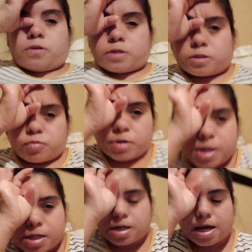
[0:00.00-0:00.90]
know this
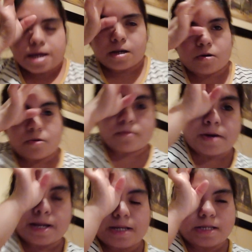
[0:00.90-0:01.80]
week I go
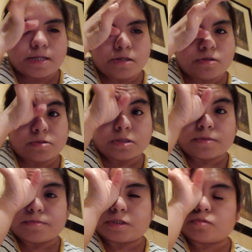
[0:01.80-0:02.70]
buy you know
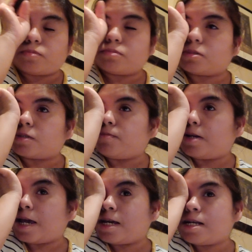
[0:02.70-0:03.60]
some some
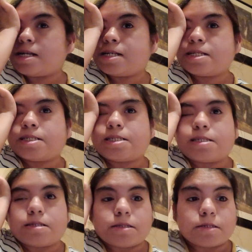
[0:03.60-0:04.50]
leggings
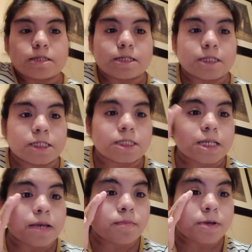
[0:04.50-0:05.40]
cause
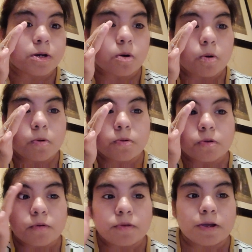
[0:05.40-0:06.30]
it be cold
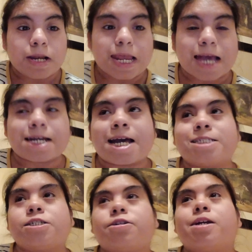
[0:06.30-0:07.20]
over there in
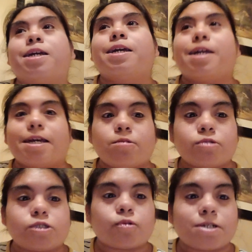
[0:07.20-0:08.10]
Lancaster. It
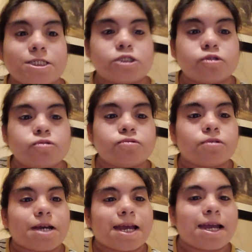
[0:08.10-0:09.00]
was
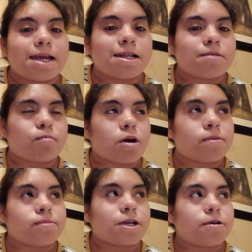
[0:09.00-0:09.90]
22 and
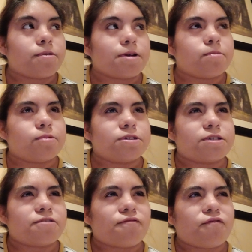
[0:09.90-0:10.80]
Palmdale it
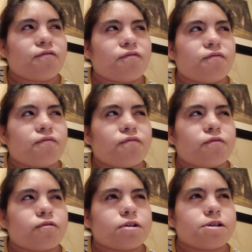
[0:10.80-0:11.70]
was
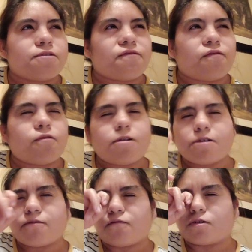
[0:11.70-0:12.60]

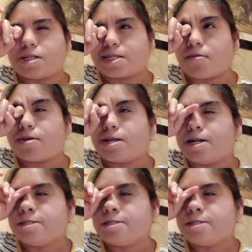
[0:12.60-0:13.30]
44, 47.